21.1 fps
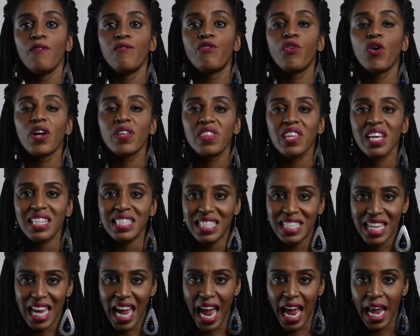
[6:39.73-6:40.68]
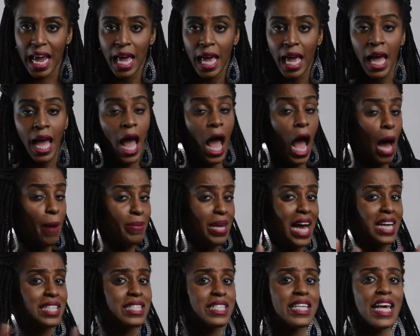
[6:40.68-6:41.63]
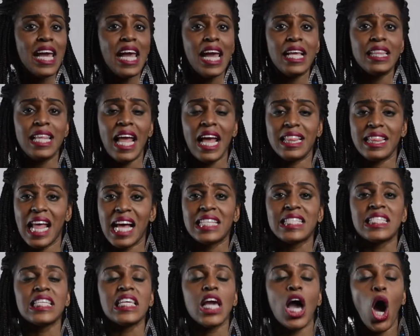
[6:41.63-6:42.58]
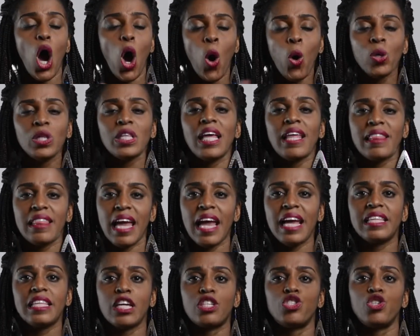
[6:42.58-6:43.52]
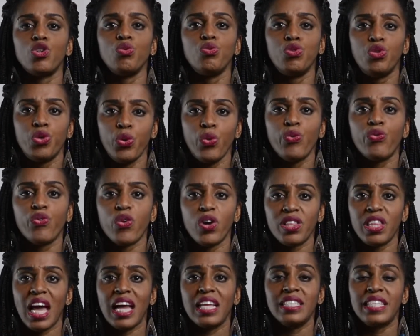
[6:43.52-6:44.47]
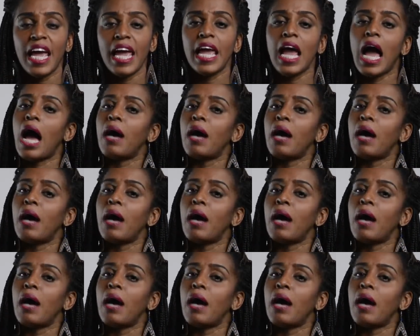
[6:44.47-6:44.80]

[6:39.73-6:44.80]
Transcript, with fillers: for the day. I'm not saying that that's the only thing that you do for that day.